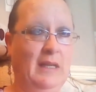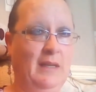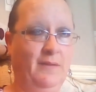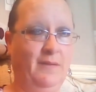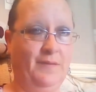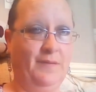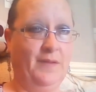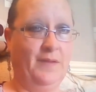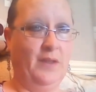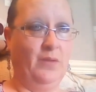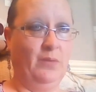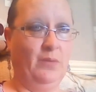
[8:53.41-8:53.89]

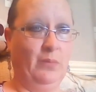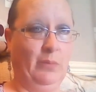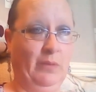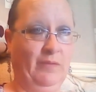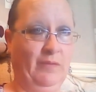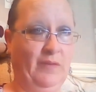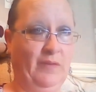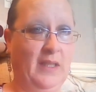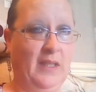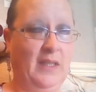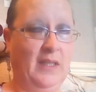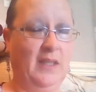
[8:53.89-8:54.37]
and I'm fed
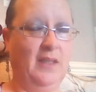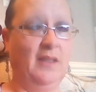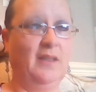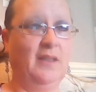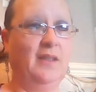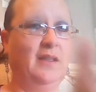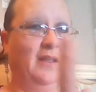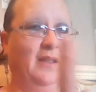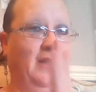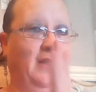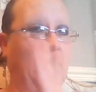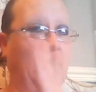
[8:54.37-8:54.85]
up with it
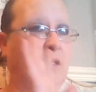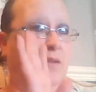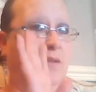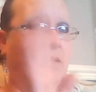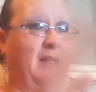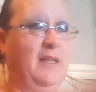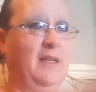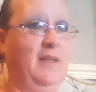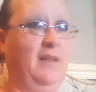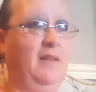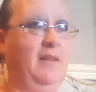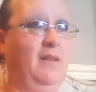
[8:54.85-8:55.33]
and
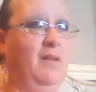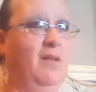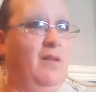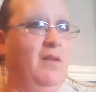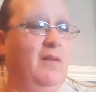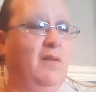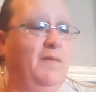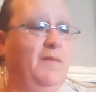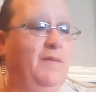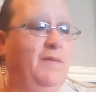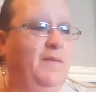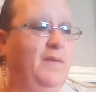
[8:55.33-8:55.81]
I'll cast
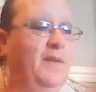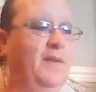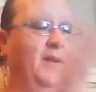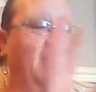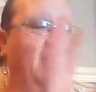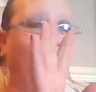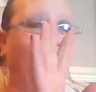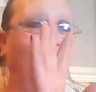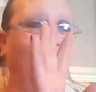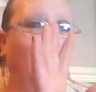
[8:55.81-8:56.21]
it off,